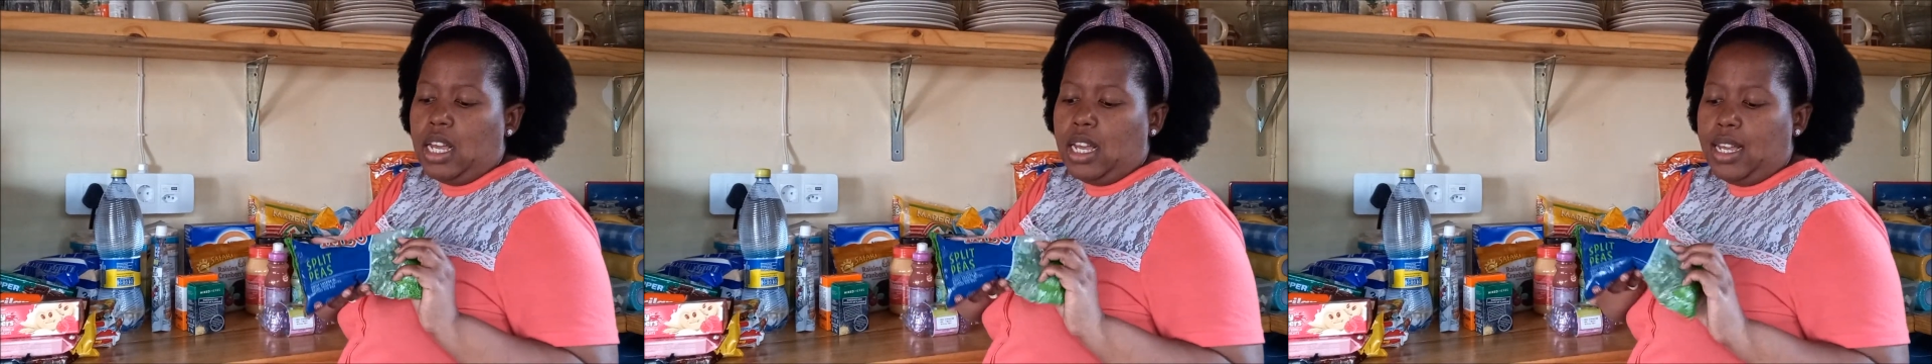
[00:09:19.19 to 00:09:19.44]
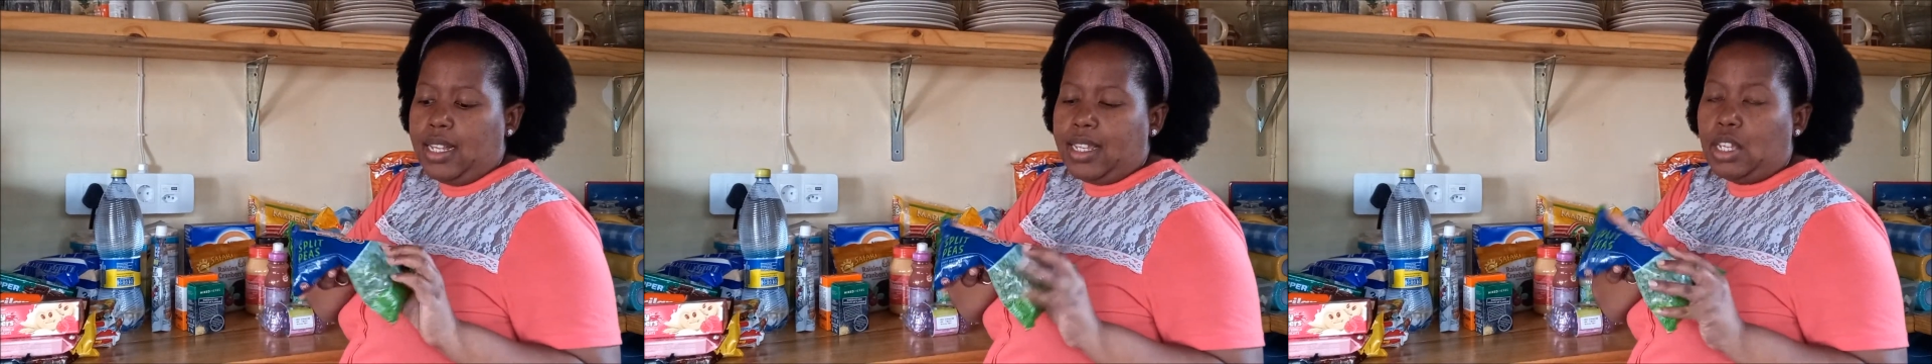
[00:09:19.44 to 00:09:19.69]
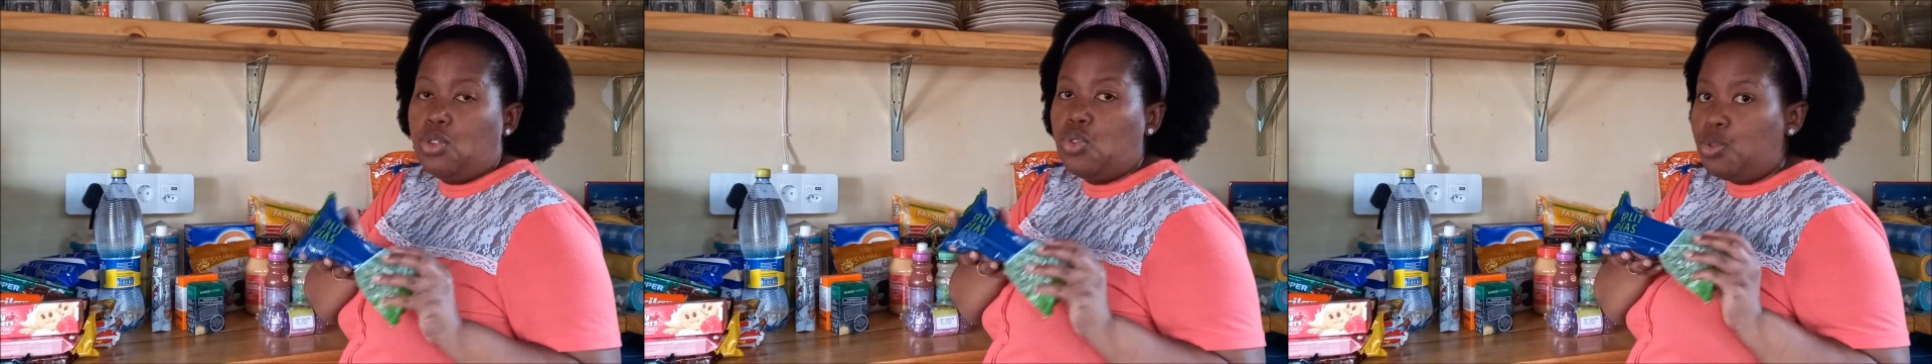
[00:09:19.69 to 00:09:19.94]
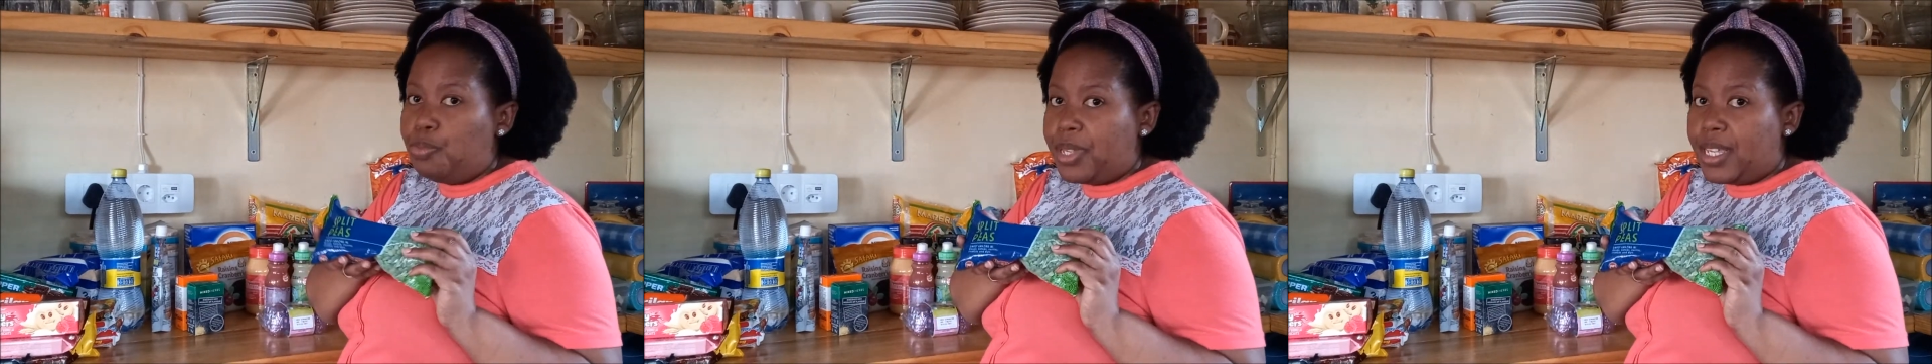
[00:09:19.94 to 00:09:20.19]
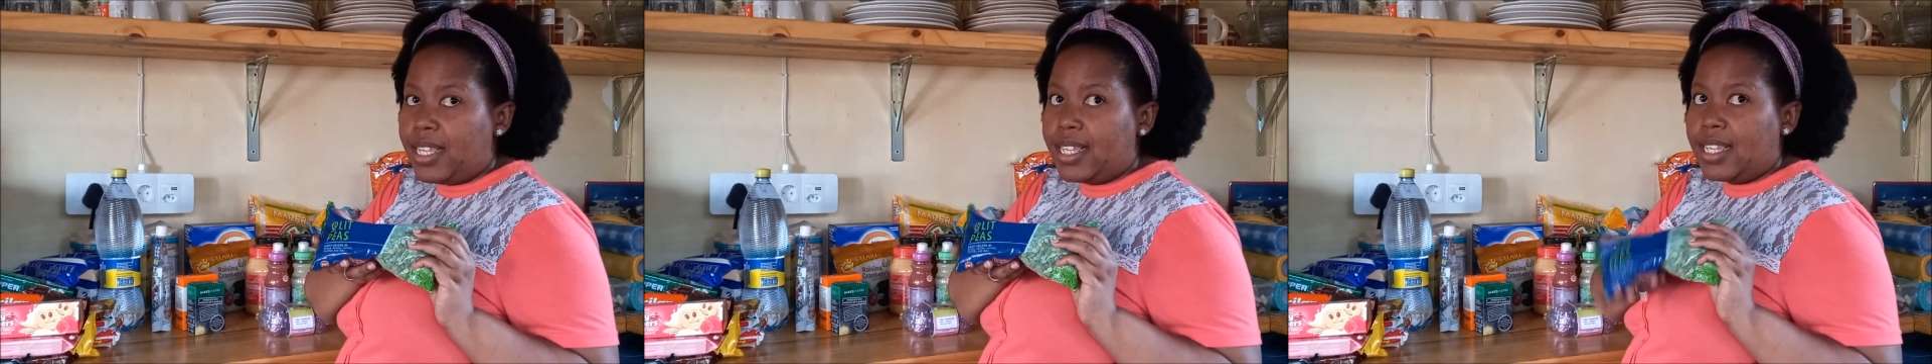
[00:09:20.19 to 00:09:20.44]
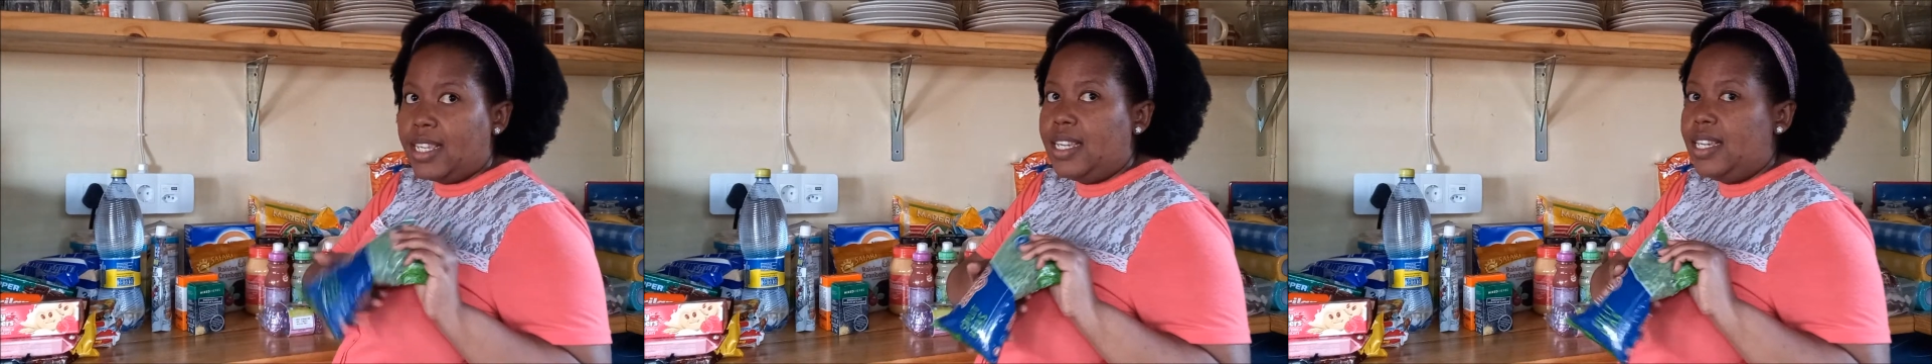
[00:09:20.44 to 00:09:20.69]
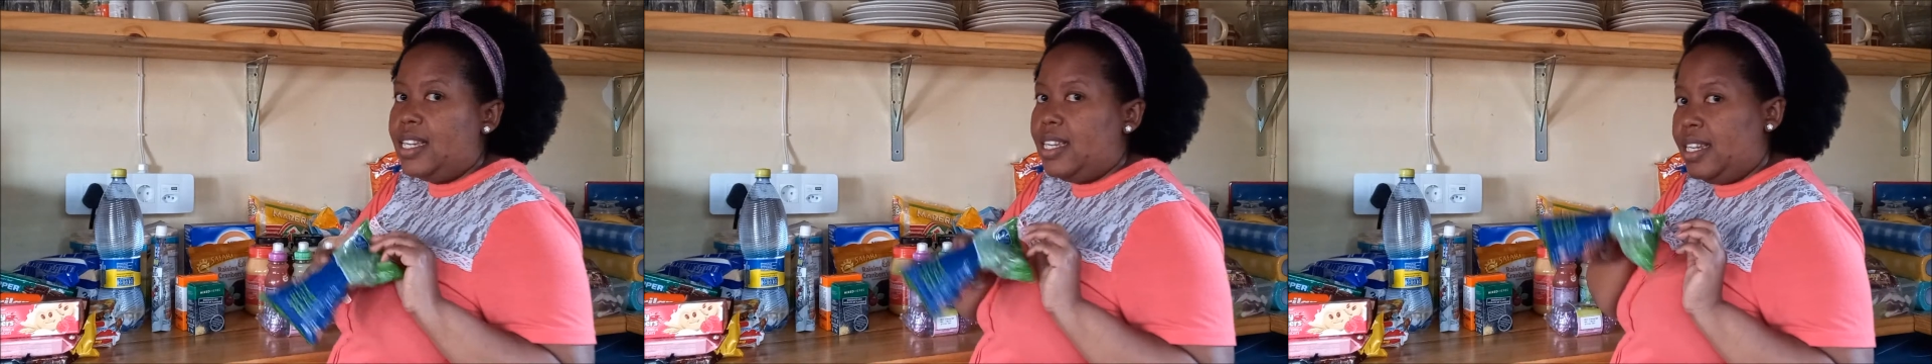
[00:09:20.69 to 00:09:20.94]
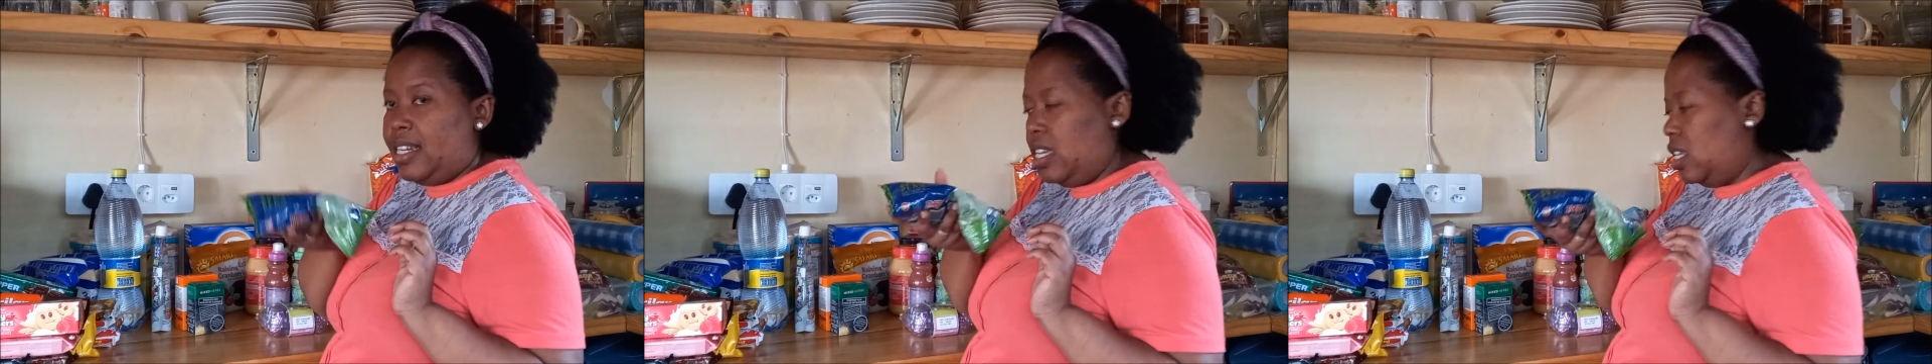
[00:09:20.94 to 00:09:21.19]
It's soup
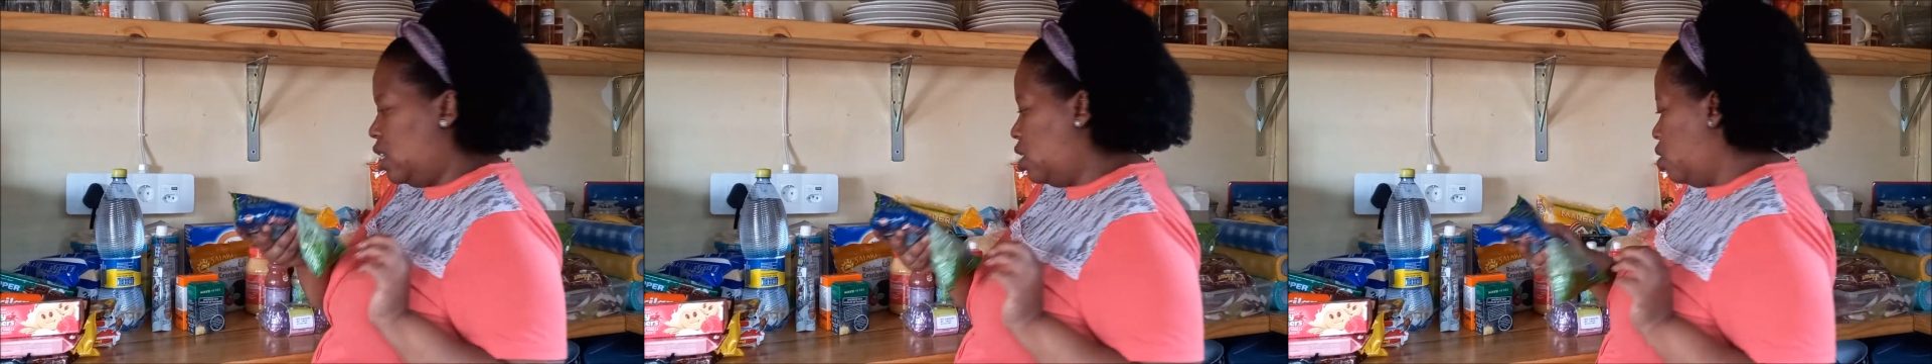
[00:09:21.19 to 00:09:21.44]
season, so